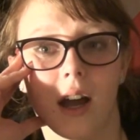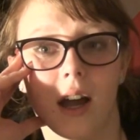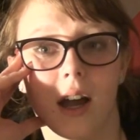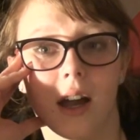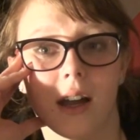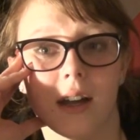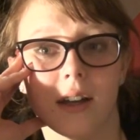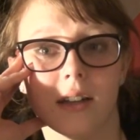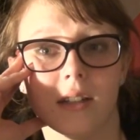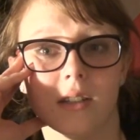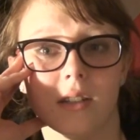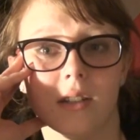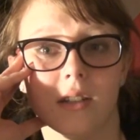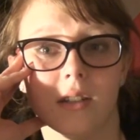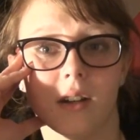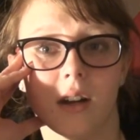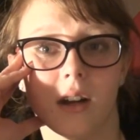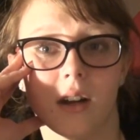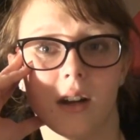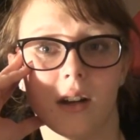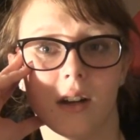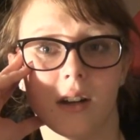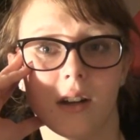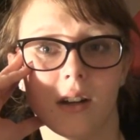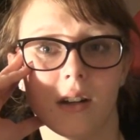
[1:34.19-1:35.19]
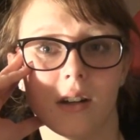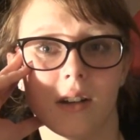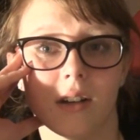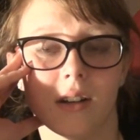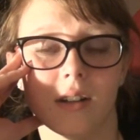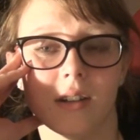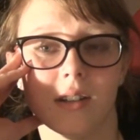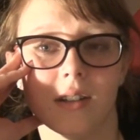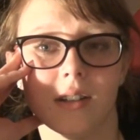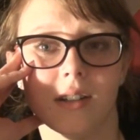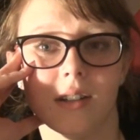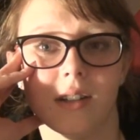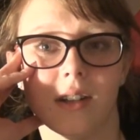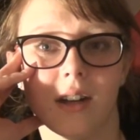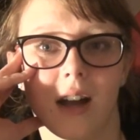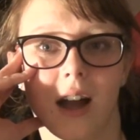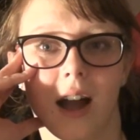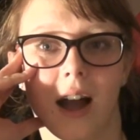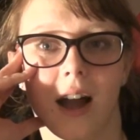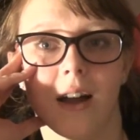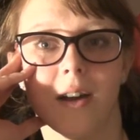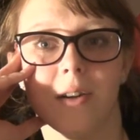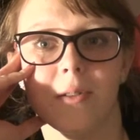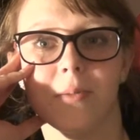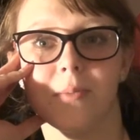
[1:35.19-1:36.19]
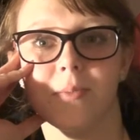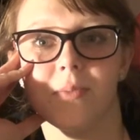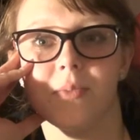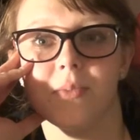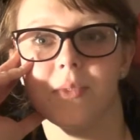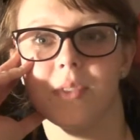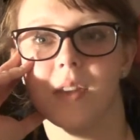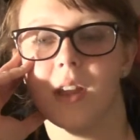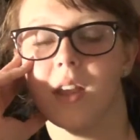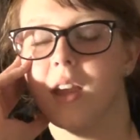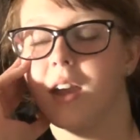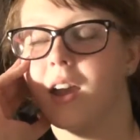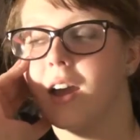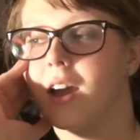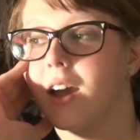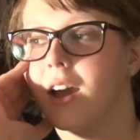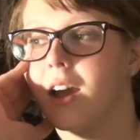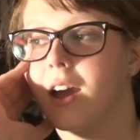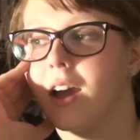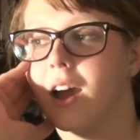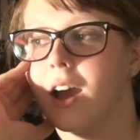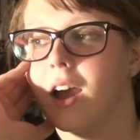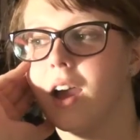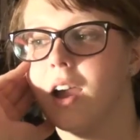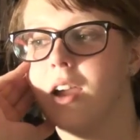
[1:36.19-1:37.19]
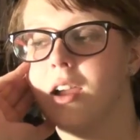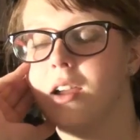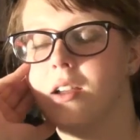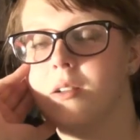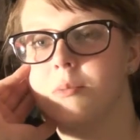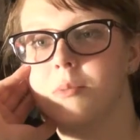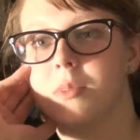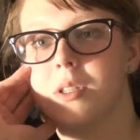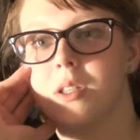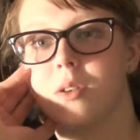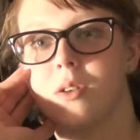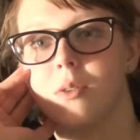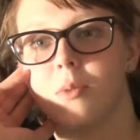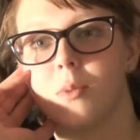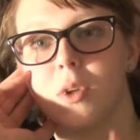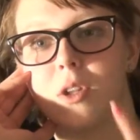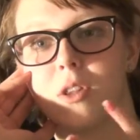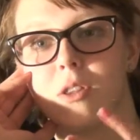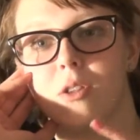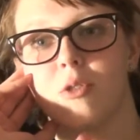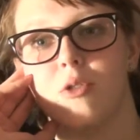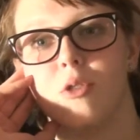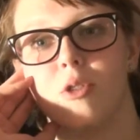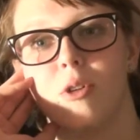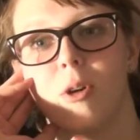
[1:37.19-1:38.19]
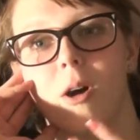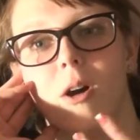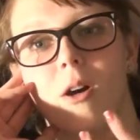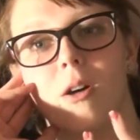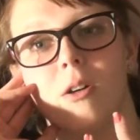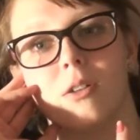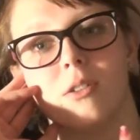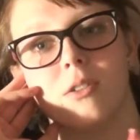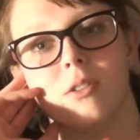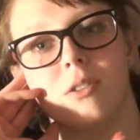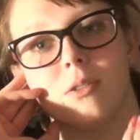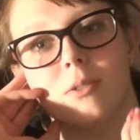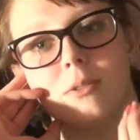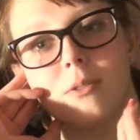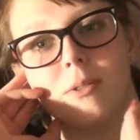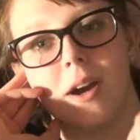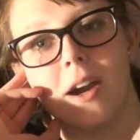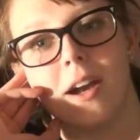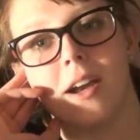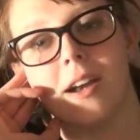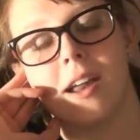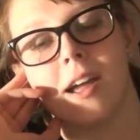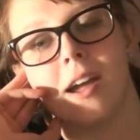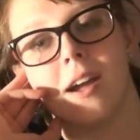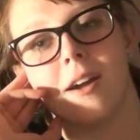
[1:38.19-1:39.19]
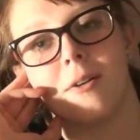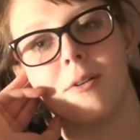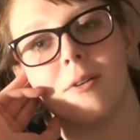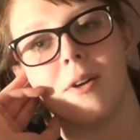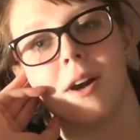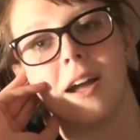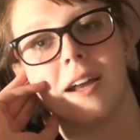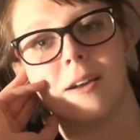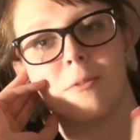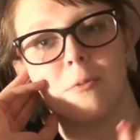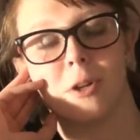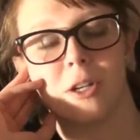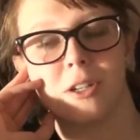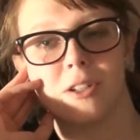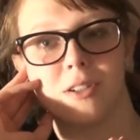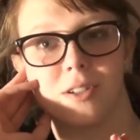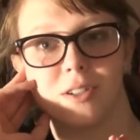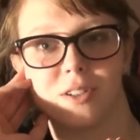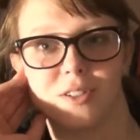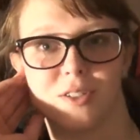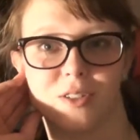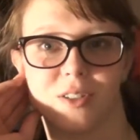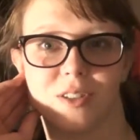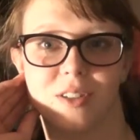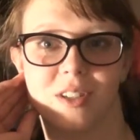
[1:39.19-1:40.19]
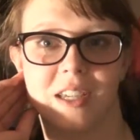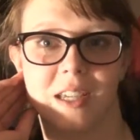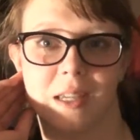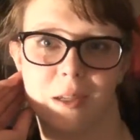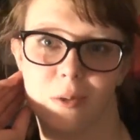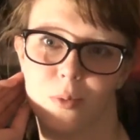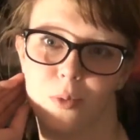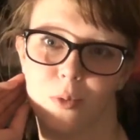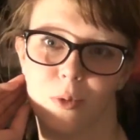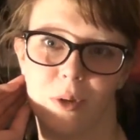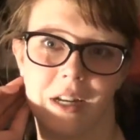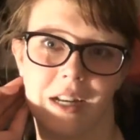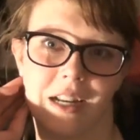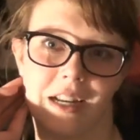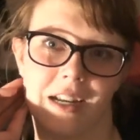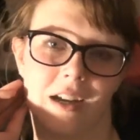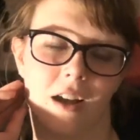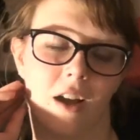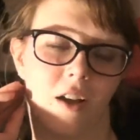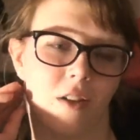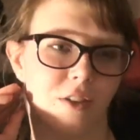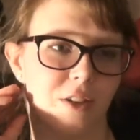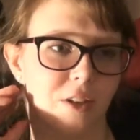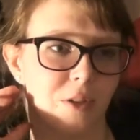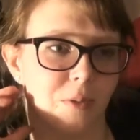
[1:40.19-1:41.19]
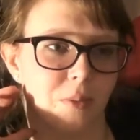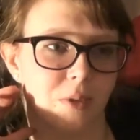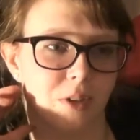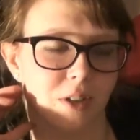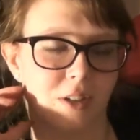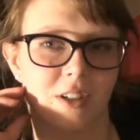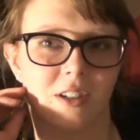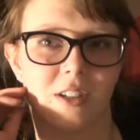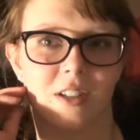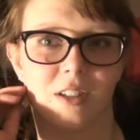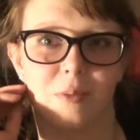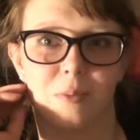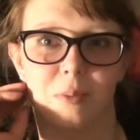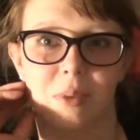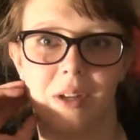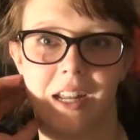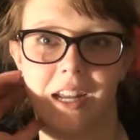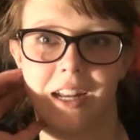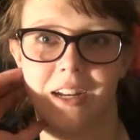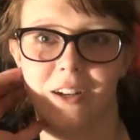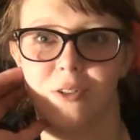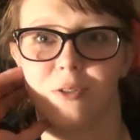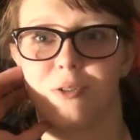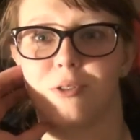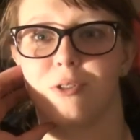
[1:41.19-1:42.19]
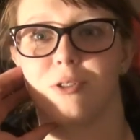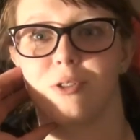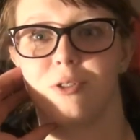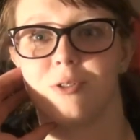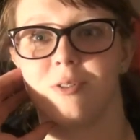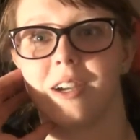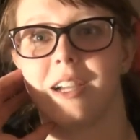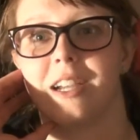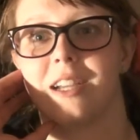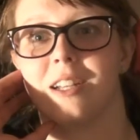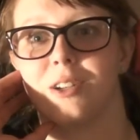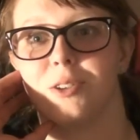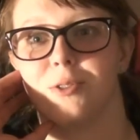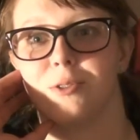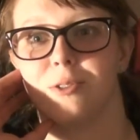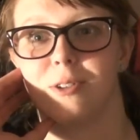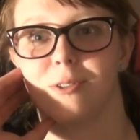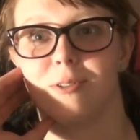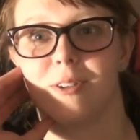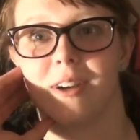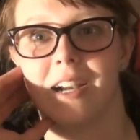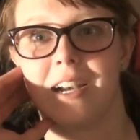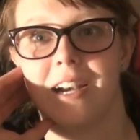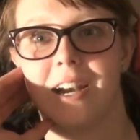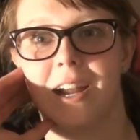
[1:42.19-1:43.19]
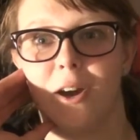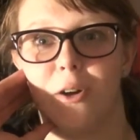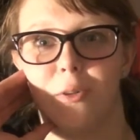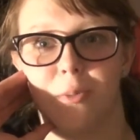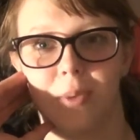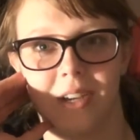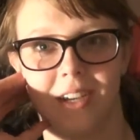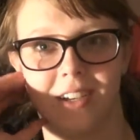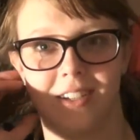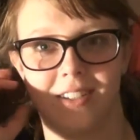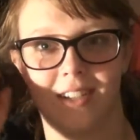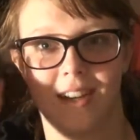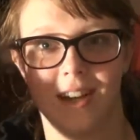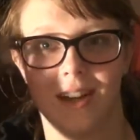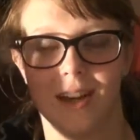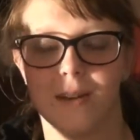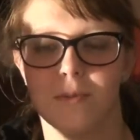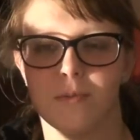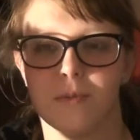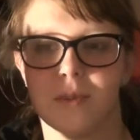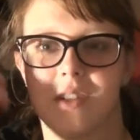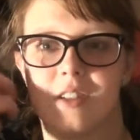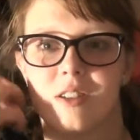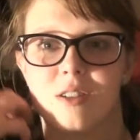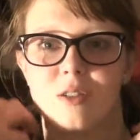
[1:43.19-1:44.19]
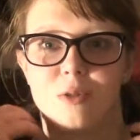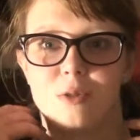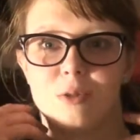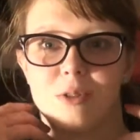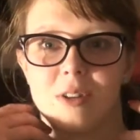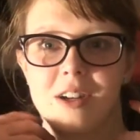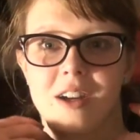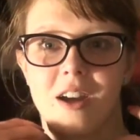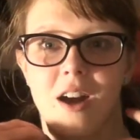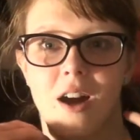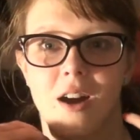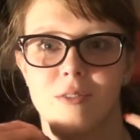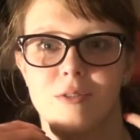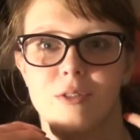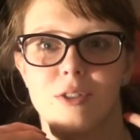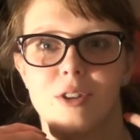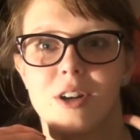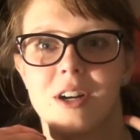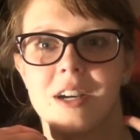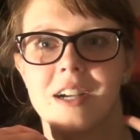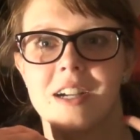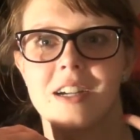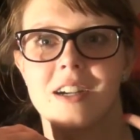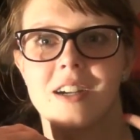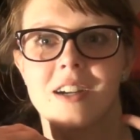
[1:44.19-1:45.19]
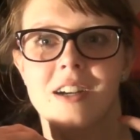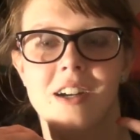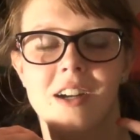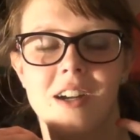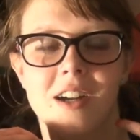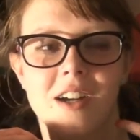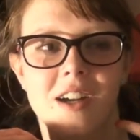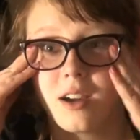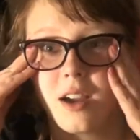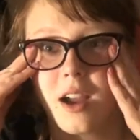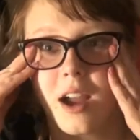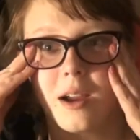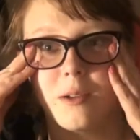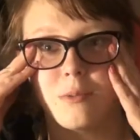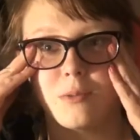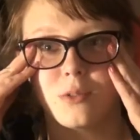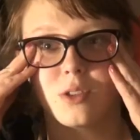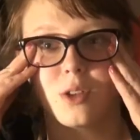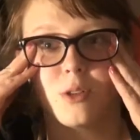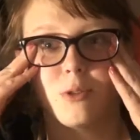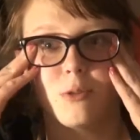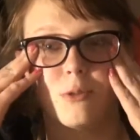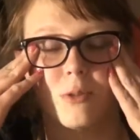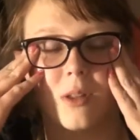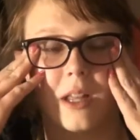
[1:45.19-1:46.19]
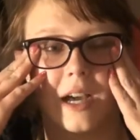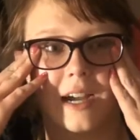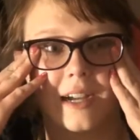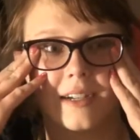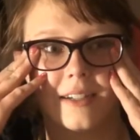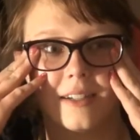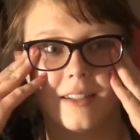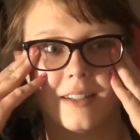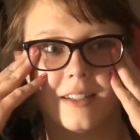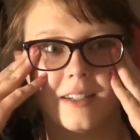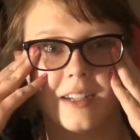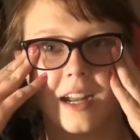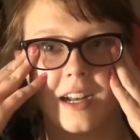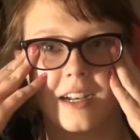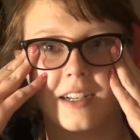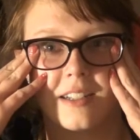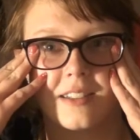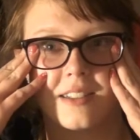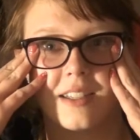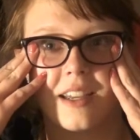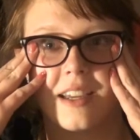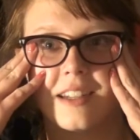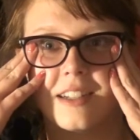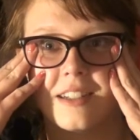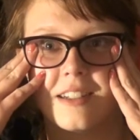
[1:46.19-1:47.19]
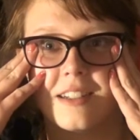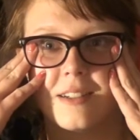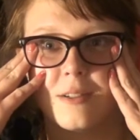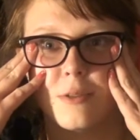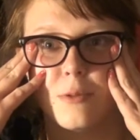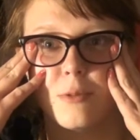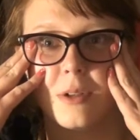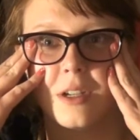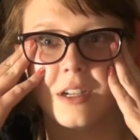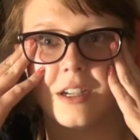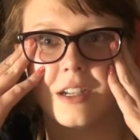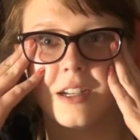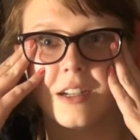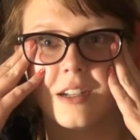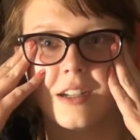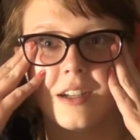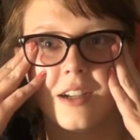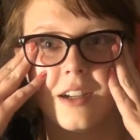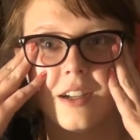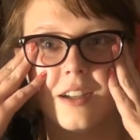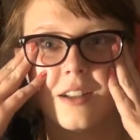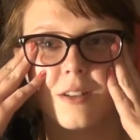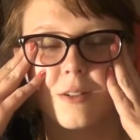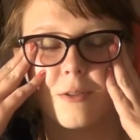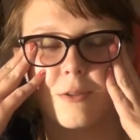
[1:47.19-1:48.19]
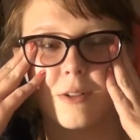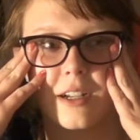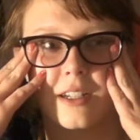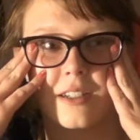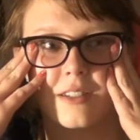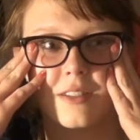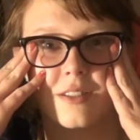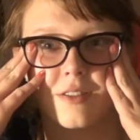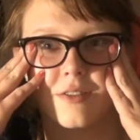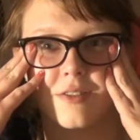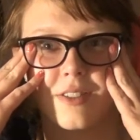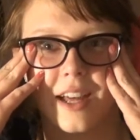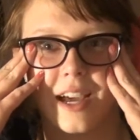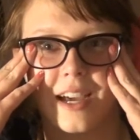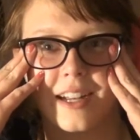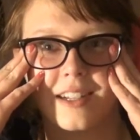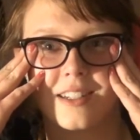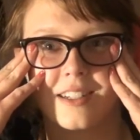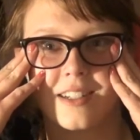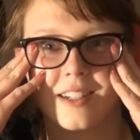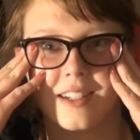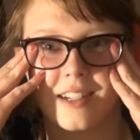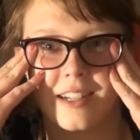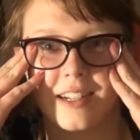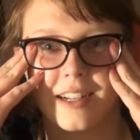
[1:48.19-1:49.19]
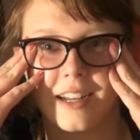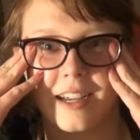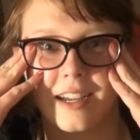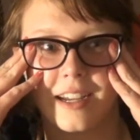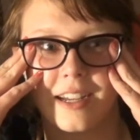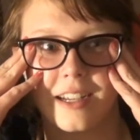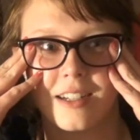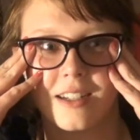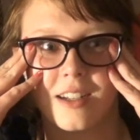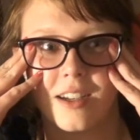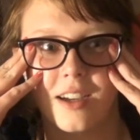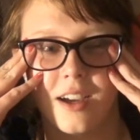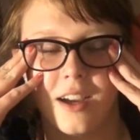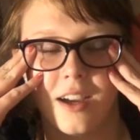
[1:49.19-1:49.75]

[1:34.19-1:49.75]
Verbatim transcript: I uh, I'm I'm in withdrawal right now. I want to keep reading other books, but I don't know if I can do it right now because I am still recovering. I'm so glad that I decided to read the rest of that tonight.